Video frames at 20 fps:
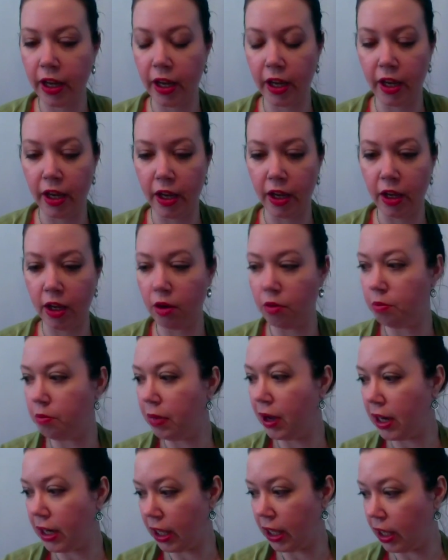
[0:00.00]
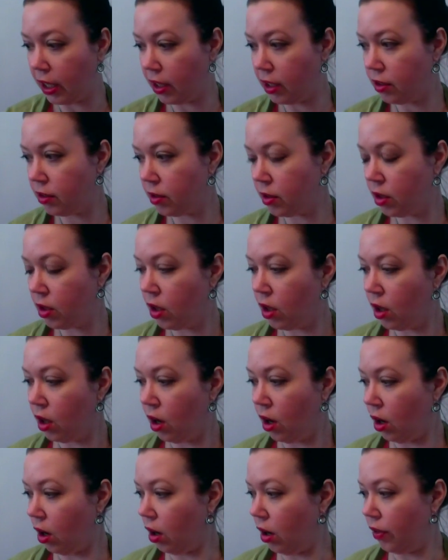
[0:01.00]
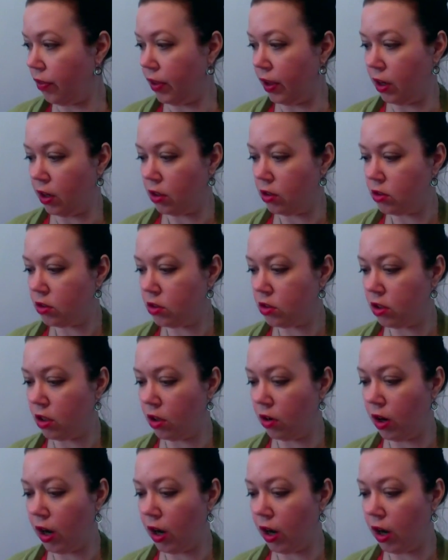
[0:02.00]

a bunny on there. So